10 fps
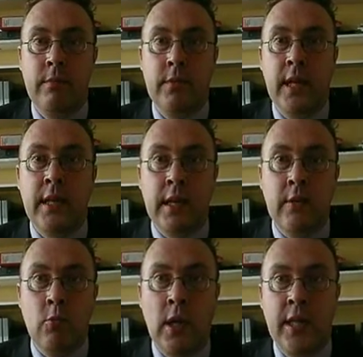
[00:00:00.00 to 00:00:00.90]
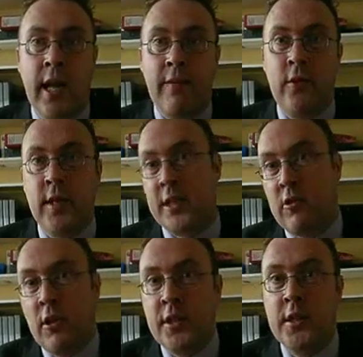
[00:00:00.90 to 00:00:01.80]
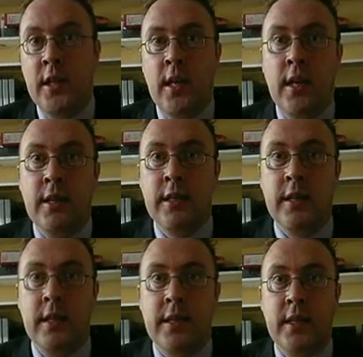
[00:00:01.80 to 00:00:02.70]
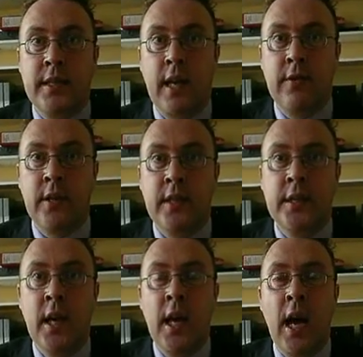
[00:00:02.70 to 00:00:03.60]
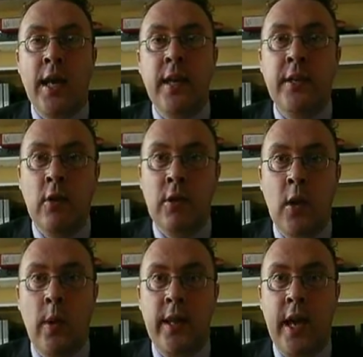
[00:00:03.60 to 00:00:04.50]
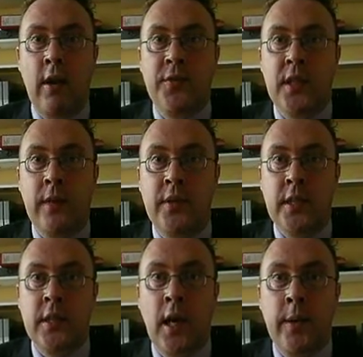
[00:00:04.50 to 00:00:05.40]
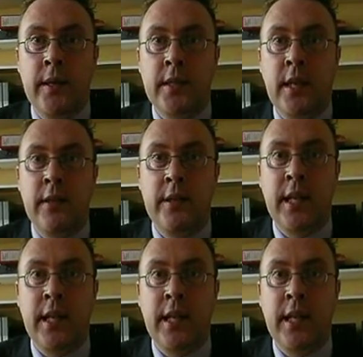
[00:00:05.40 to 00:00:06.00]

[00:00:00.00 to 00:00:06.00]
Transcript: in Welwyn Hatfield as across the South East, and they don't know where the health service is going. There's a